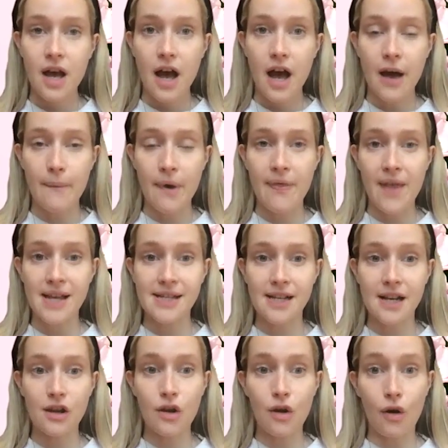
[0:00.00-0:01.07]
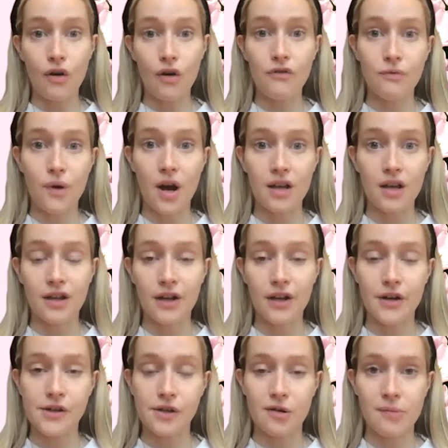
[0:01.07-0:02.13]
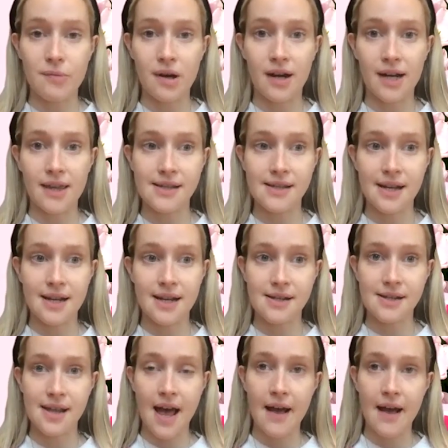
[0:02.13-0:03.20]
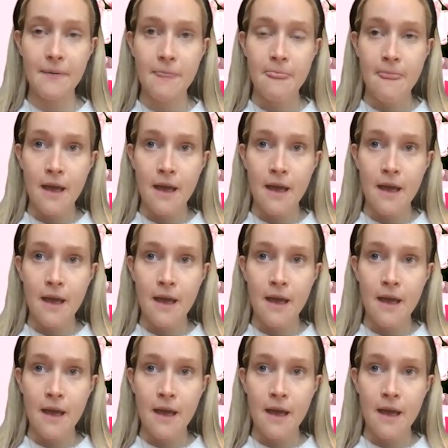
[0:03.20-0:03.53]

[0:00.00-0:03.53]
And there's a lot of work that goes on behind the scenes there.